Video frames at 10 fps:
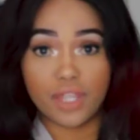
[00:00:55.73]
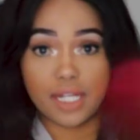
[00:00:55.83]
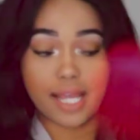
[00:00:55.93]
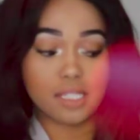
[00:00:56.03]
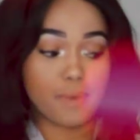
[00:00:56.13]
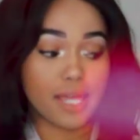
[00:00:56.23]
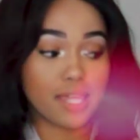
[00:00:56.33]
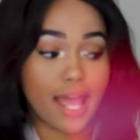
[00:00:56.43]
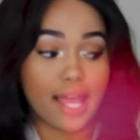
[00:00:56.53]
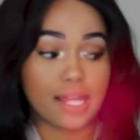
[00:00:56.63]
for the next
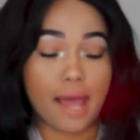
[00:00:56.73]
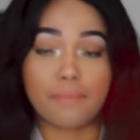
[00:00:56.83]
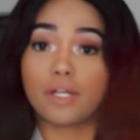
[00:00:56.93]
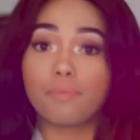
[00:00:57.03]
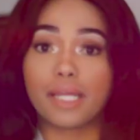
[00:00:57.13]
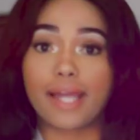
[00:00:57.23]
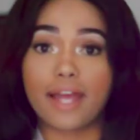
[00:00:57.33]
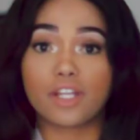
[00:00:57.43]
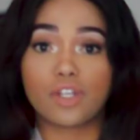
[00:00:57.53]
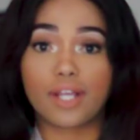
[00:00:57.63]
month, and I'm going to be
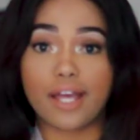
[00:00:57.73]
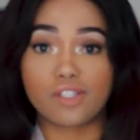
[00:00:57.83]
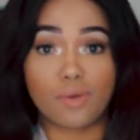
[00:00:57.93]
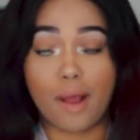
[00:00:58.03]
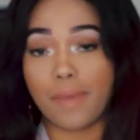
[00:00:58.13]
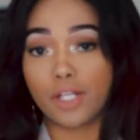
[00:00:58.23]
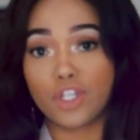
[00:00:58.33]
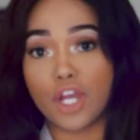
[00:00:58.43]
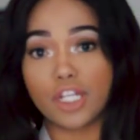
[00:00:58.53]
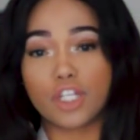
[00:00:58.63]
guiding you guys throughout
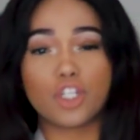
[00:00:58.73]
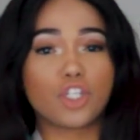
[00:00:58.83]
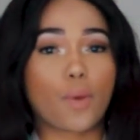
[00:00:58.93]
my journey,